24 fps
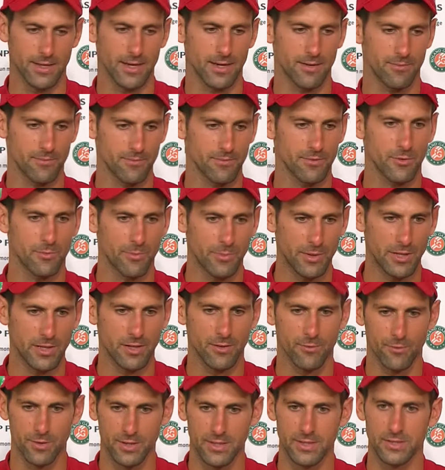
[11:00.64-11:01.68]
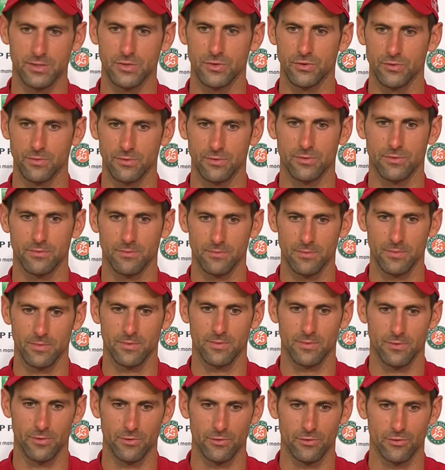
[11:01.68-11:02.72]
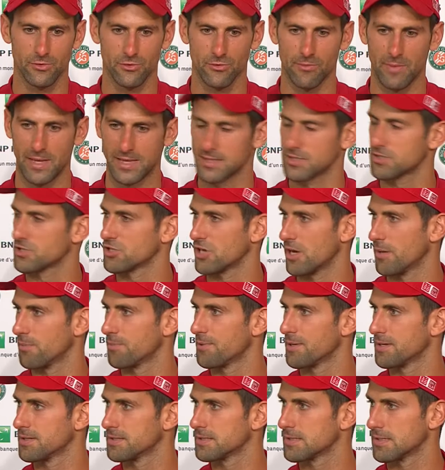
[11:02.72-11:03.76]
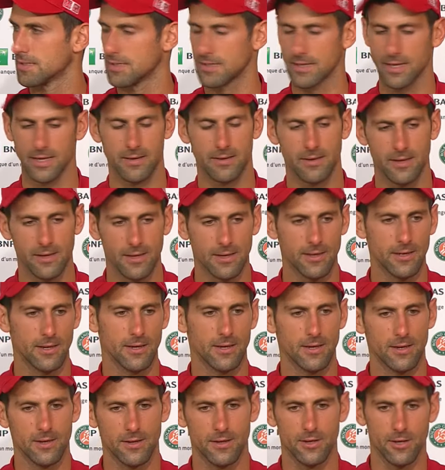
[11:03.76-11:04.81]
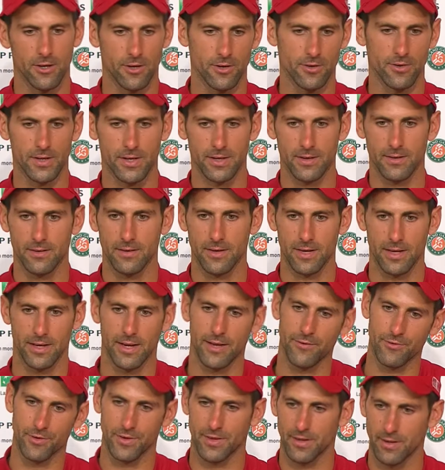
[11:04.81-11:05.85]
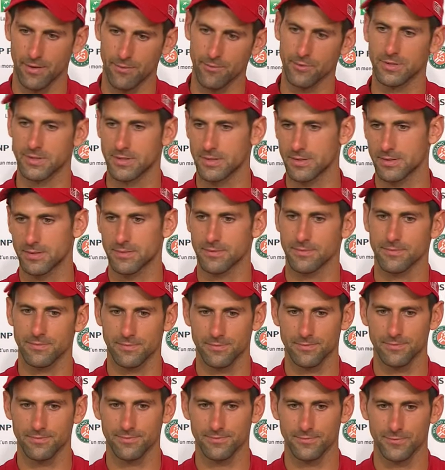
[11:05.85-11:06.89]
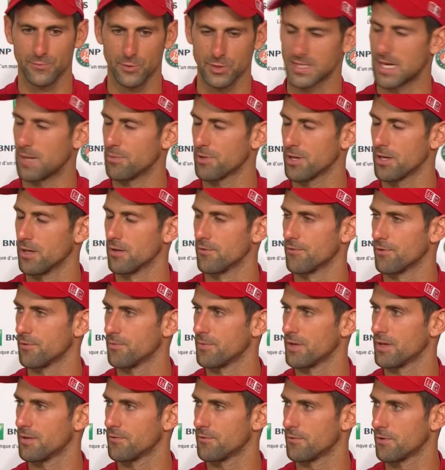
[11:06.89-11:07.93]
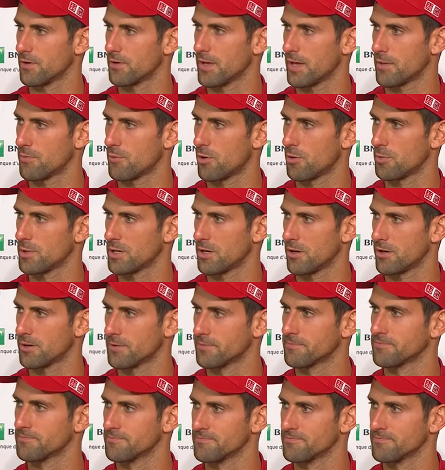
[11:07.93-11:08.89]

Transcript: that I'm competing with these two tremendous champions, and that, you know, then everything was uphill from that moment on.